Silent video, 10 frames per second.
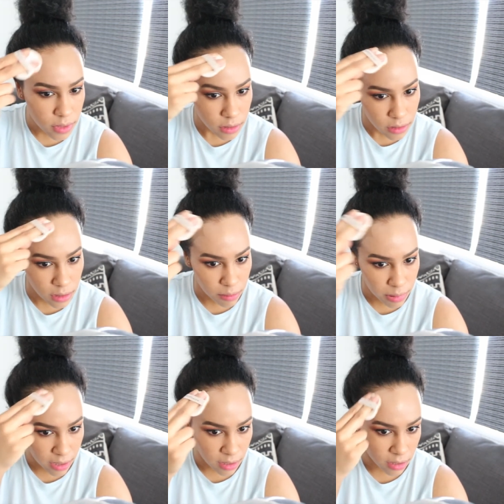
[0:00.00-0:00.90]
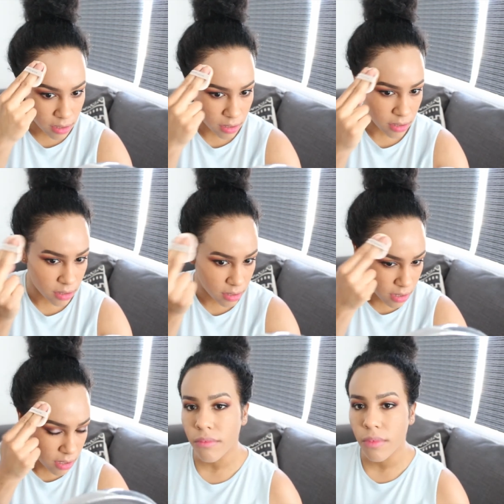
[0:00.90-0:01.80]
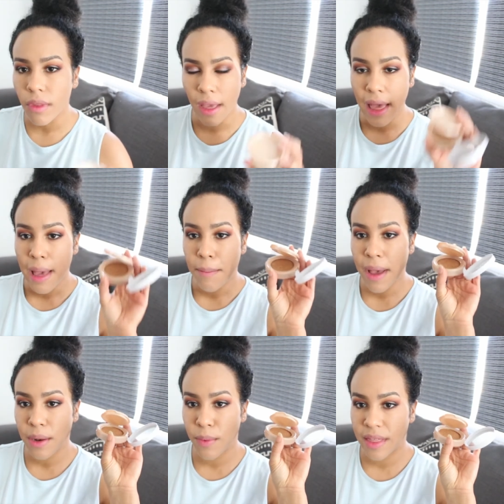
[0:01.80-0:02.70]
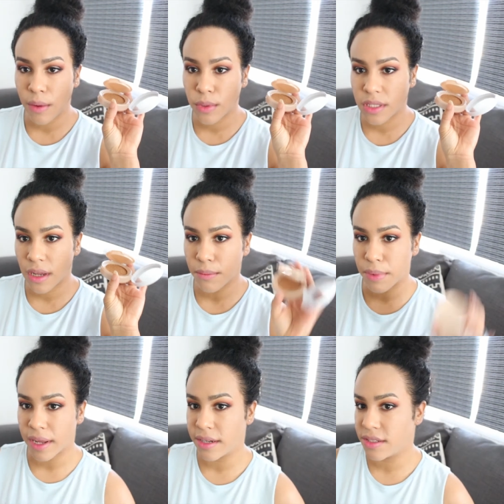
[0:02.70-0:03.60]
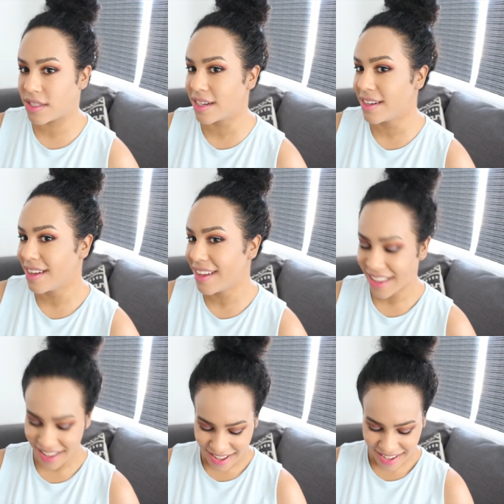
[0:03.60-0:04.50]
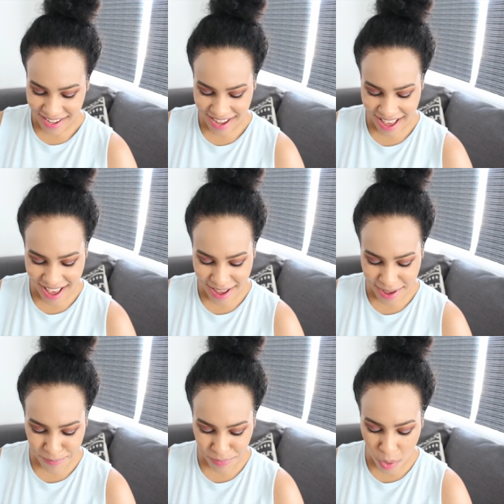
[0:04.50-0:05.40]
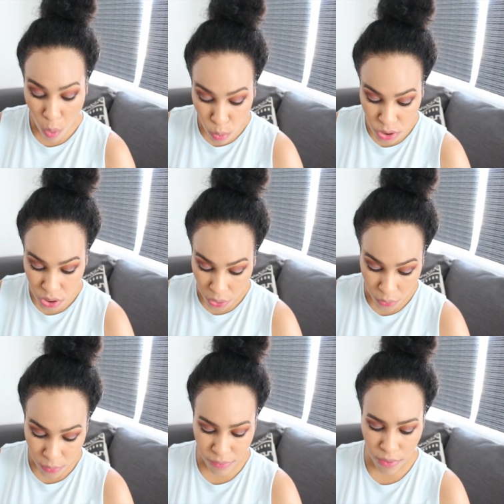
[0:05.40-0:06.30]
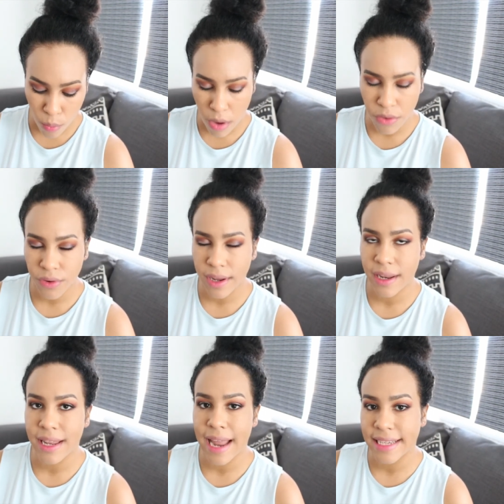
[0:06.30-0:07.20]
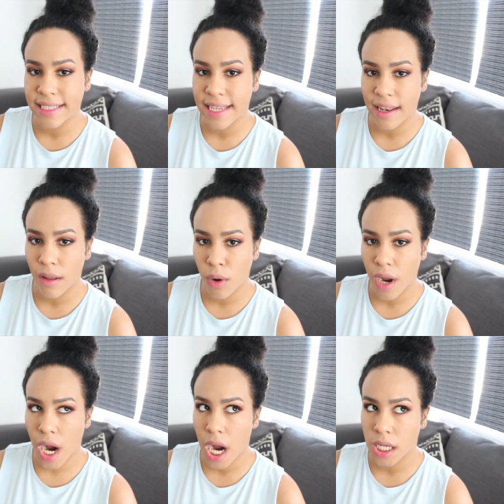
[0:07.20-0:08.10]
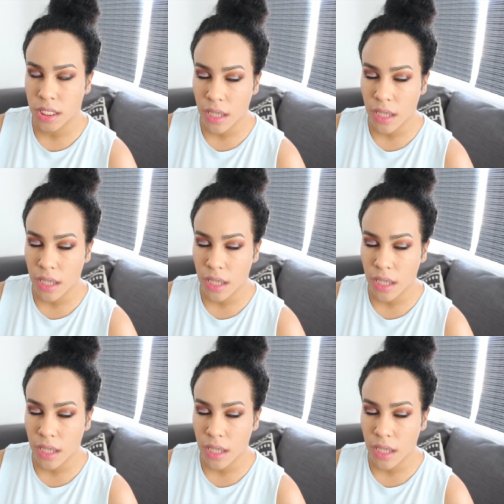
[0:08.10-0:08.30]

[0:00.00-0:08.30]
it's not bad. But anyway, that was Sun Beige. Also, if you're wondering, in Estee Lauder